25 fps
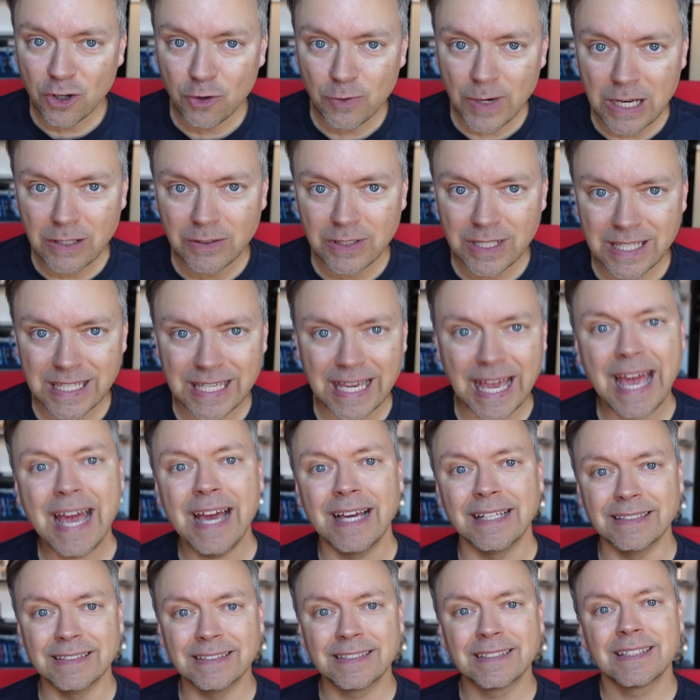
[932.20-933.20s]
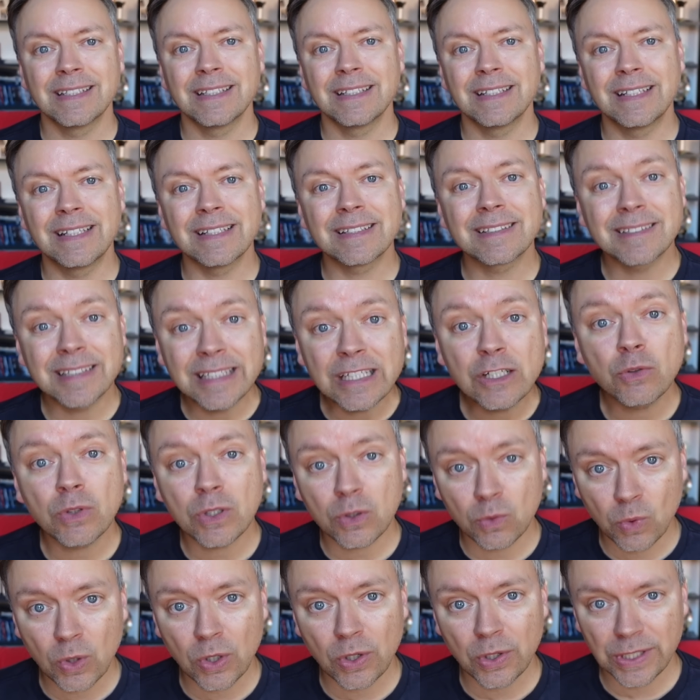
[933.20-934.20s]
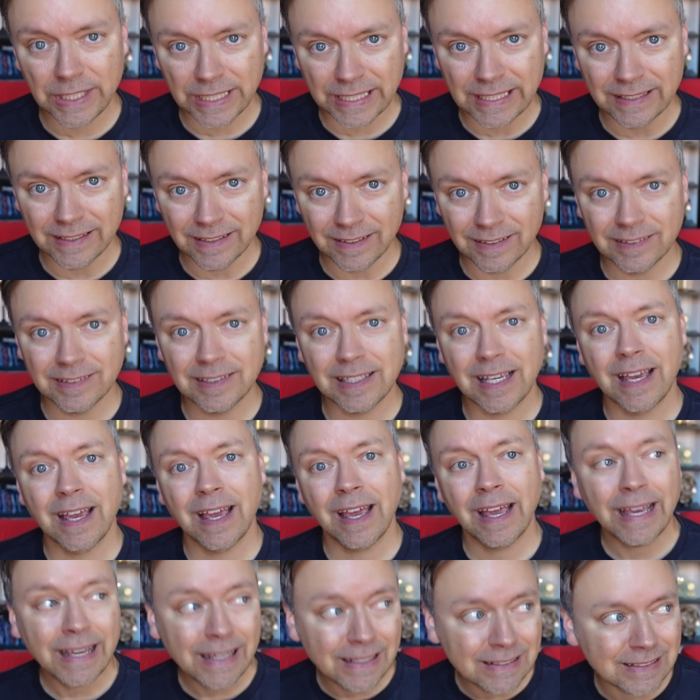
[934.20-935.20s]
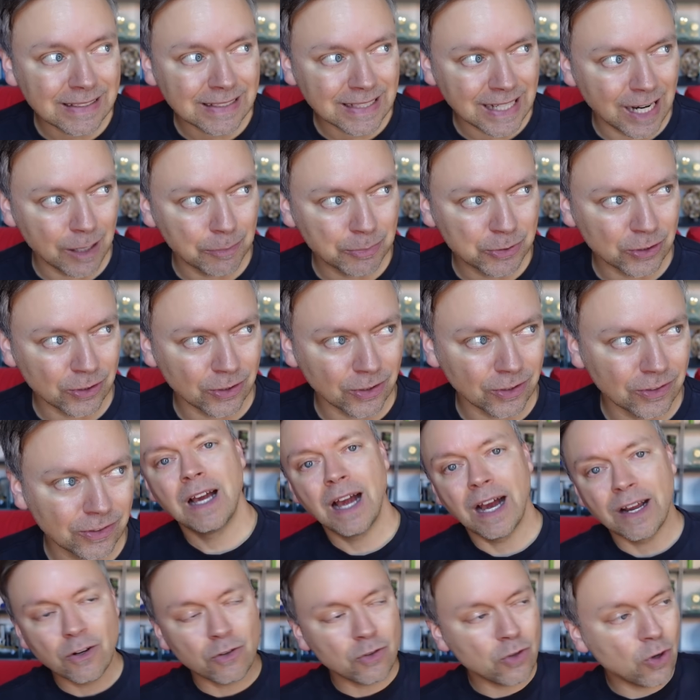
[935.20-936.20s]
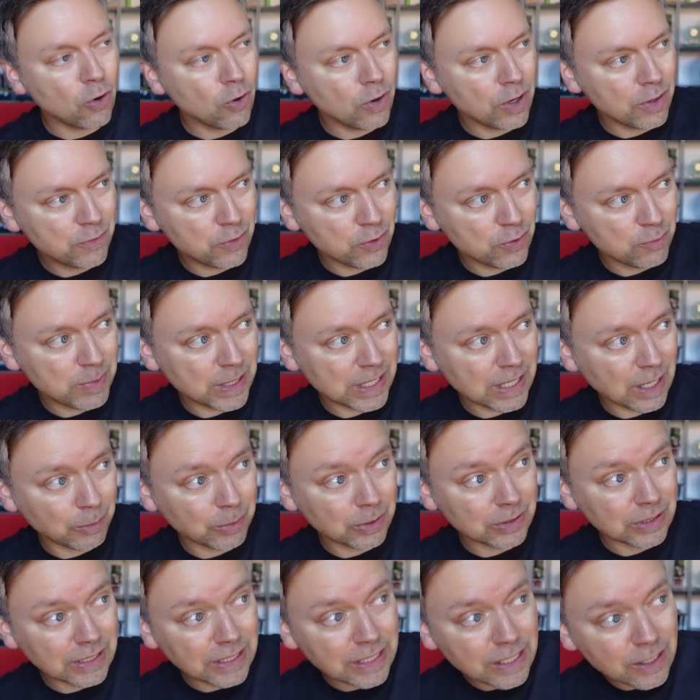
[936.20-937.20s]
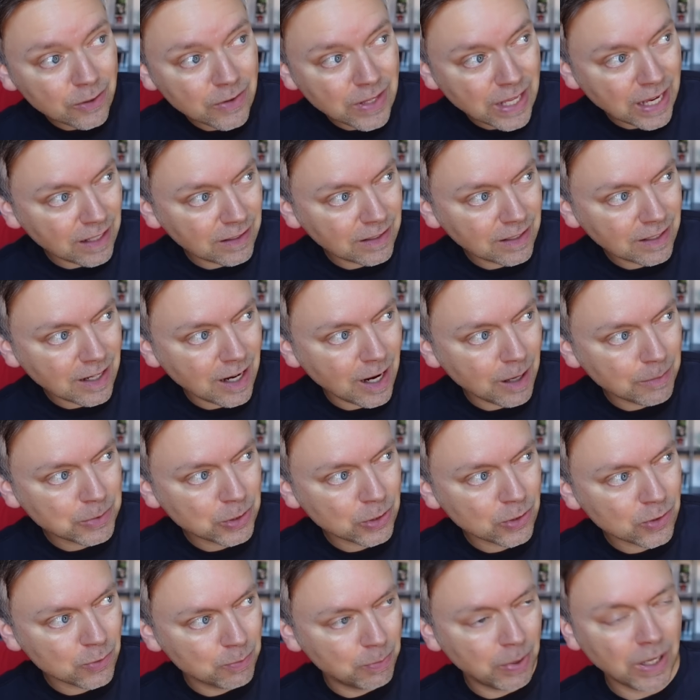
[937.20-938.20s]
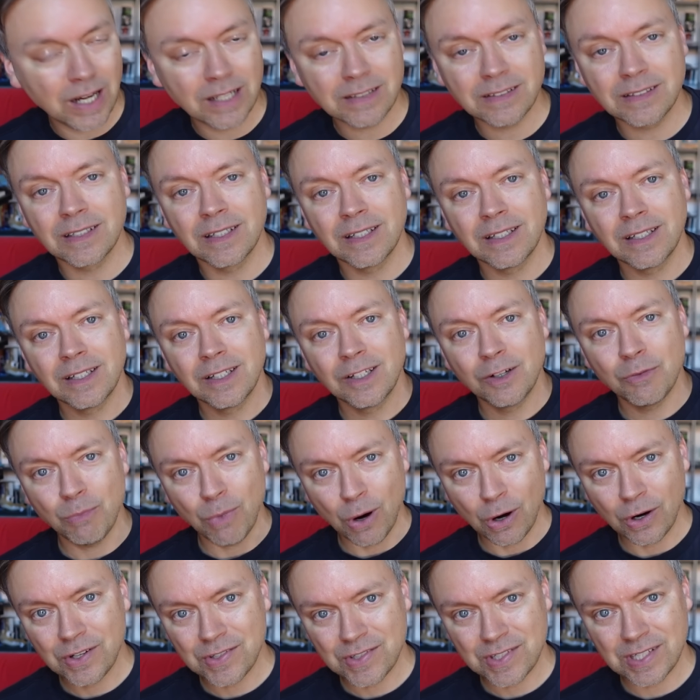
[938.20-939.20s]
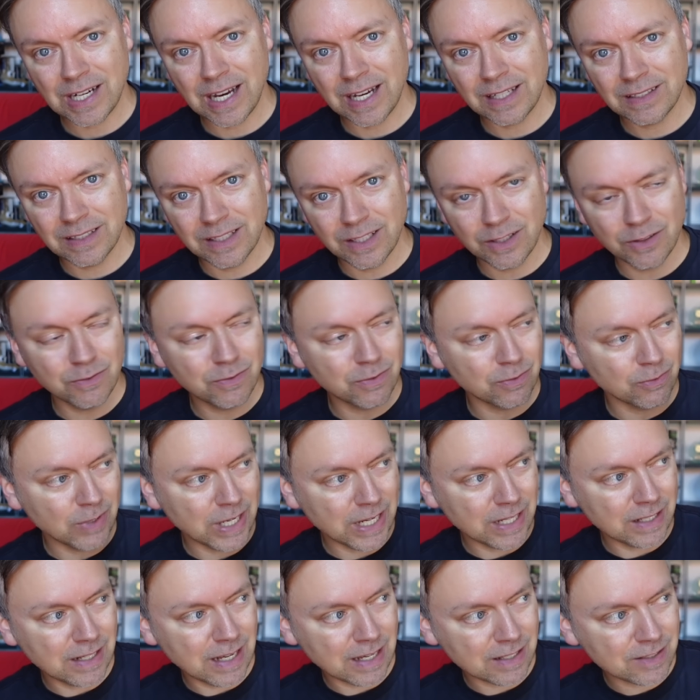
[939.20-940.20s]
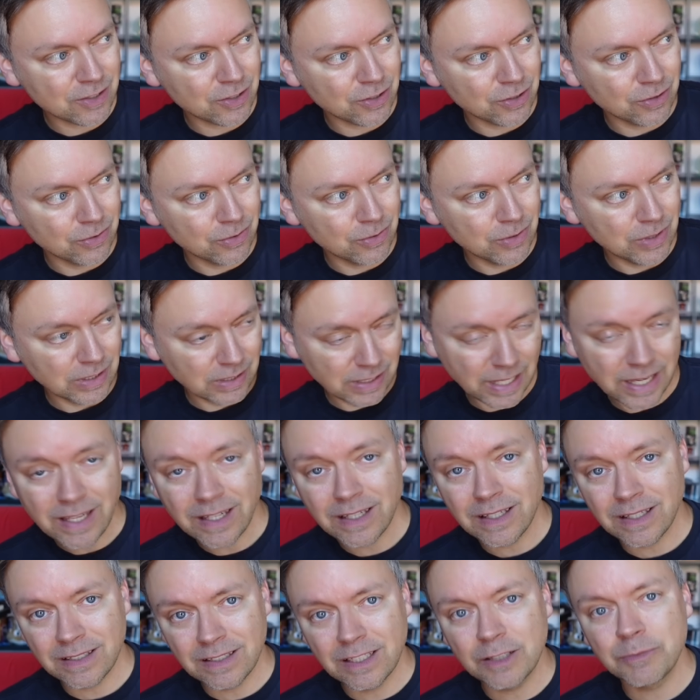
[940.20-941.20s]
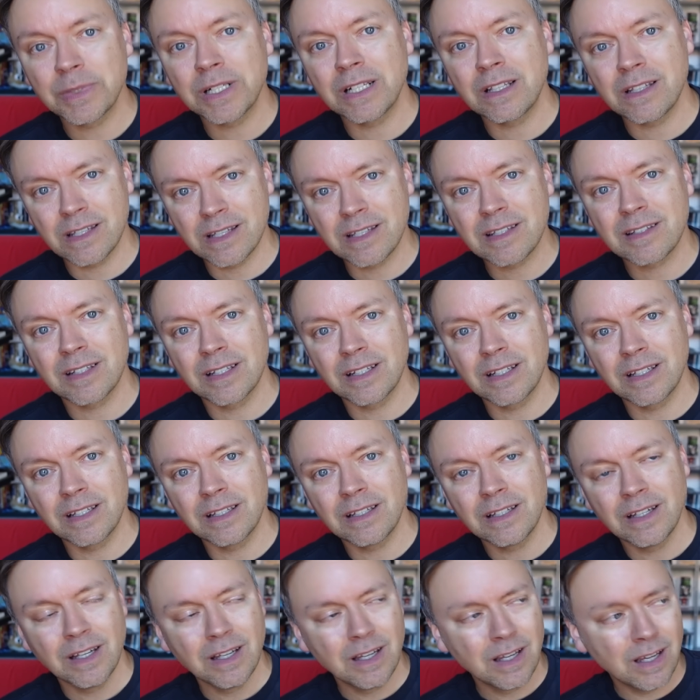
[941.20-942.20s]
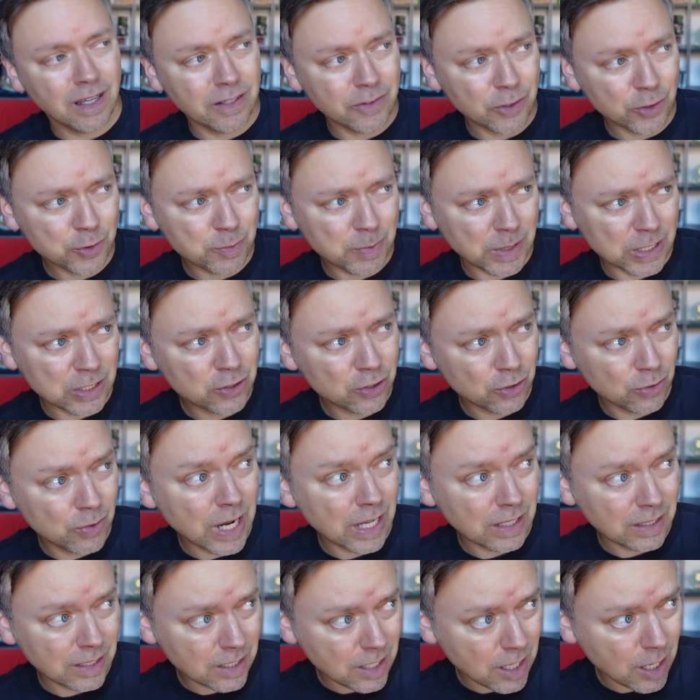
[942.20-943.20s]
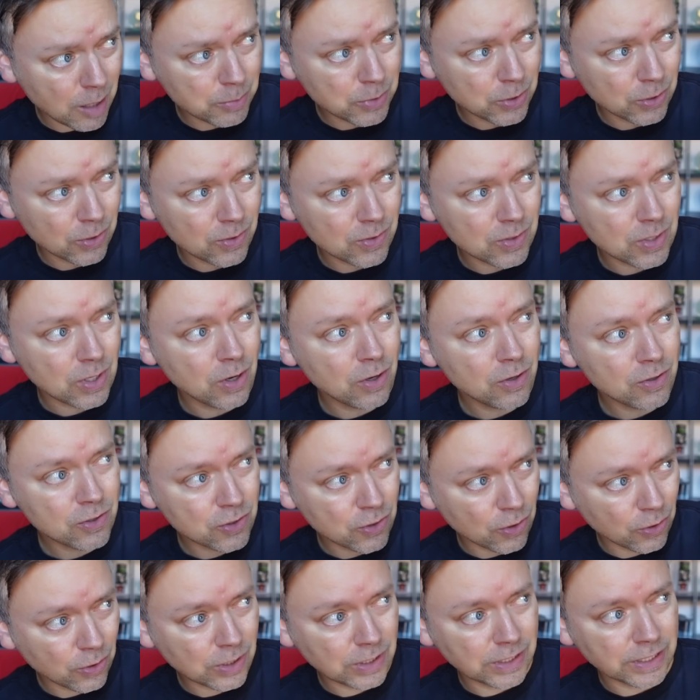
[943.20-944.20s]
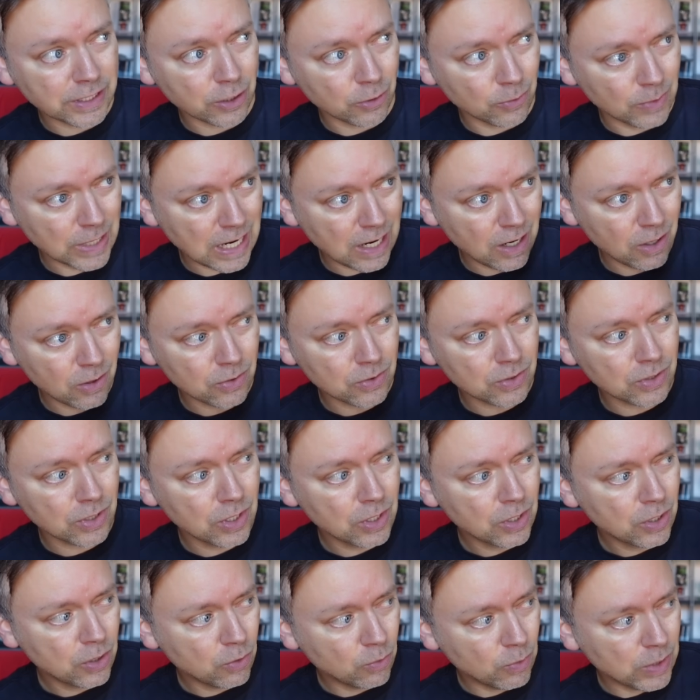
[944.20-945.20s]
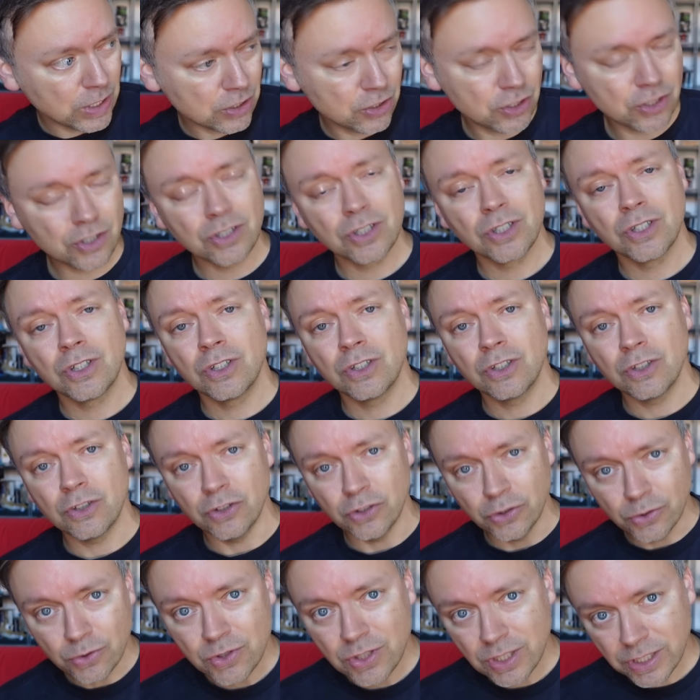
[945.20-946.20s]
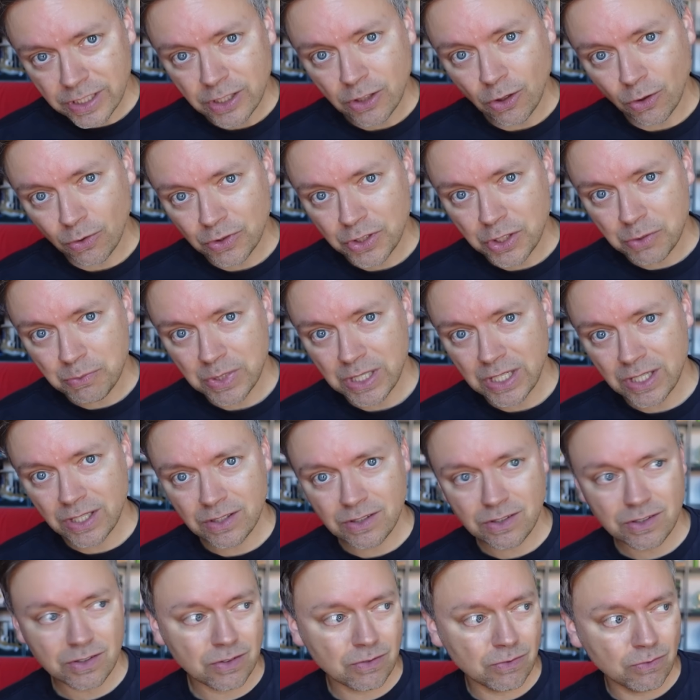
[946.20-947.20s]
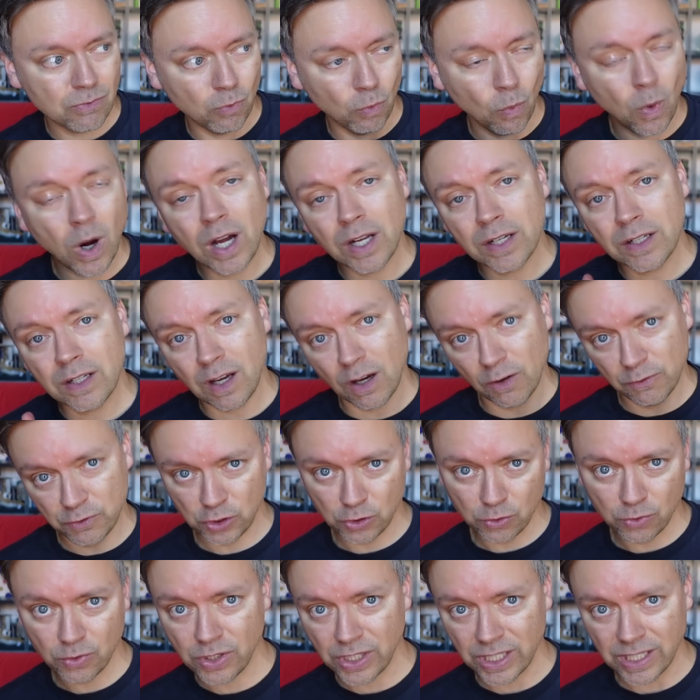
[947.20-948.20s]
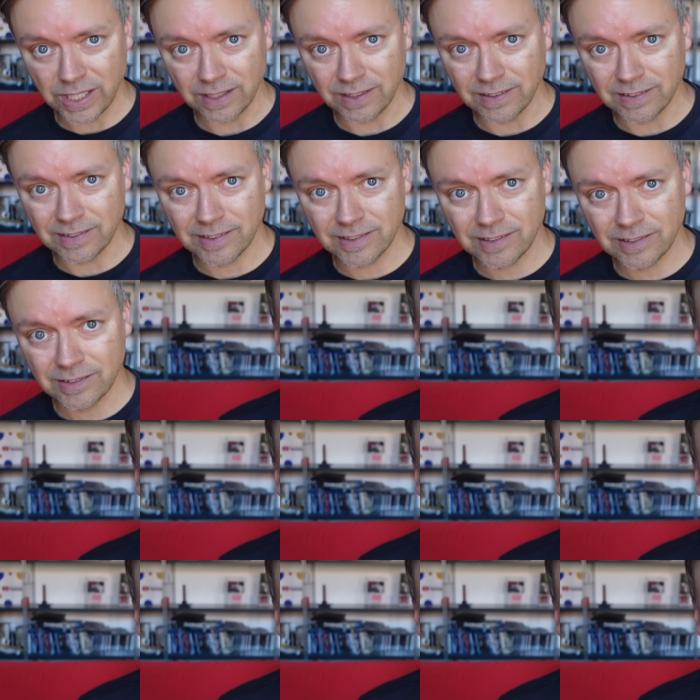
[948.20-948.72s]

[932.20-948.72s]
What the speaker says: around to the end, the secret word is helicopter. I don't know if you've been able to hear the helicopters, but Marcus and I live right next to the lake in the middle of the city, and there's been two helicopters circling around, which usually only means one of two things.